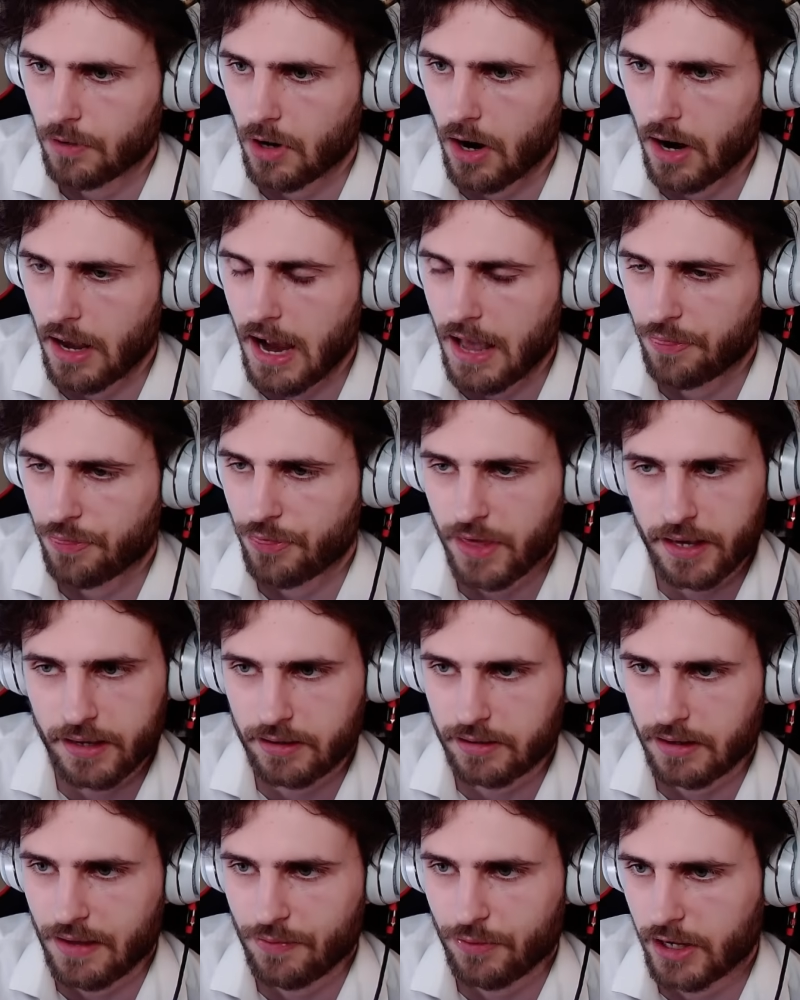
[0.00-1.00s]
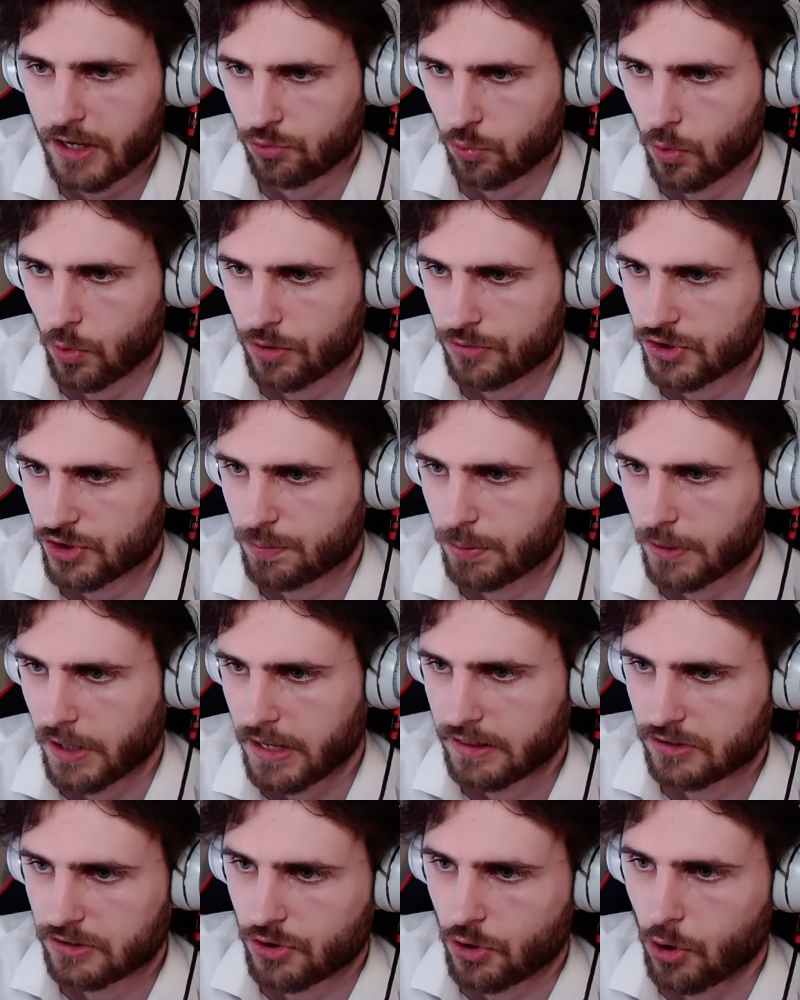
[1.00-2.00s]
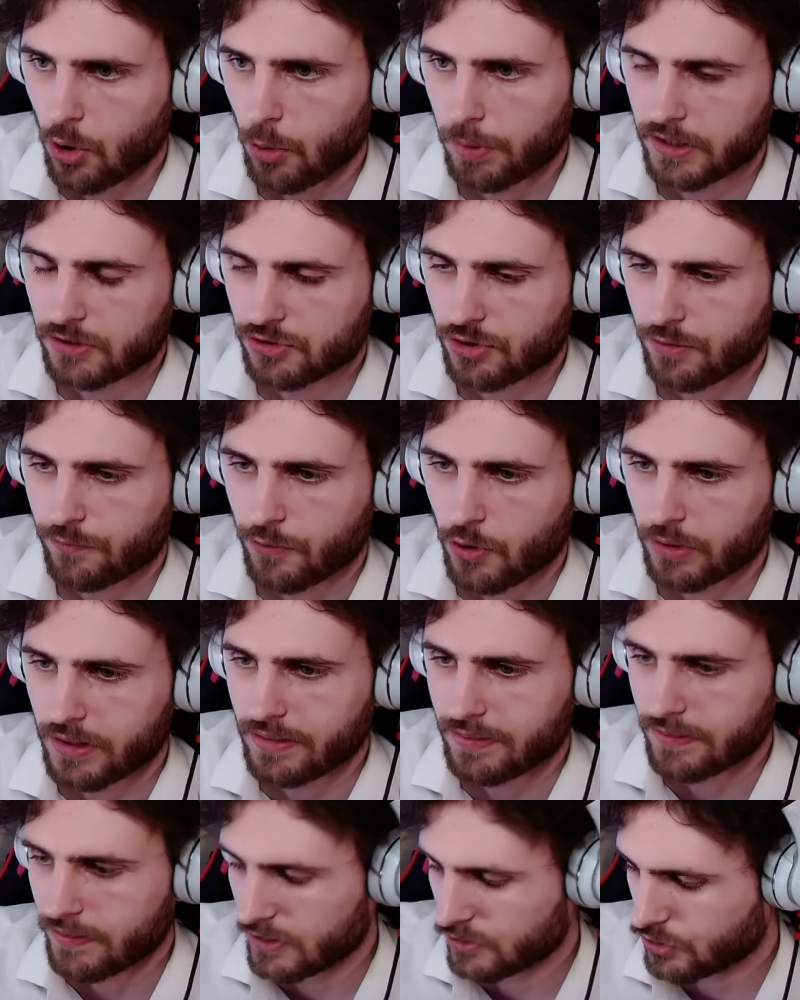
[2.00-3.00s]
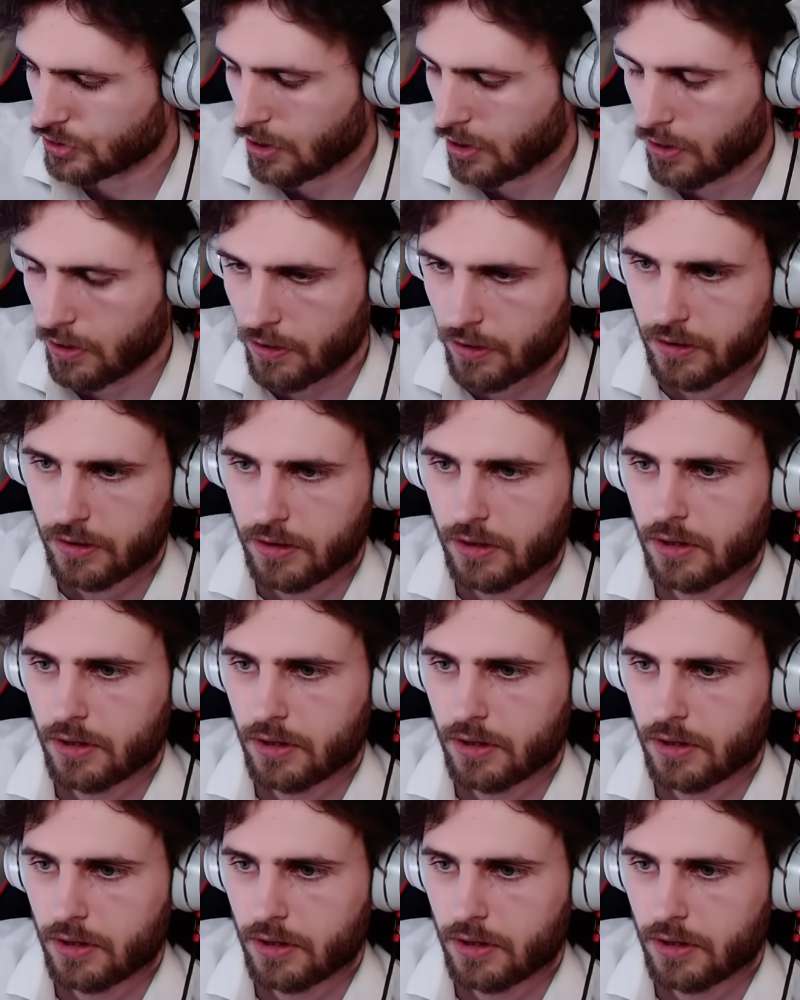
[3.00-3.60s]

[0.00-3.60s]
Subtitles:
All right, I think it's worth just playing this and hoping it's the Froakie this turn.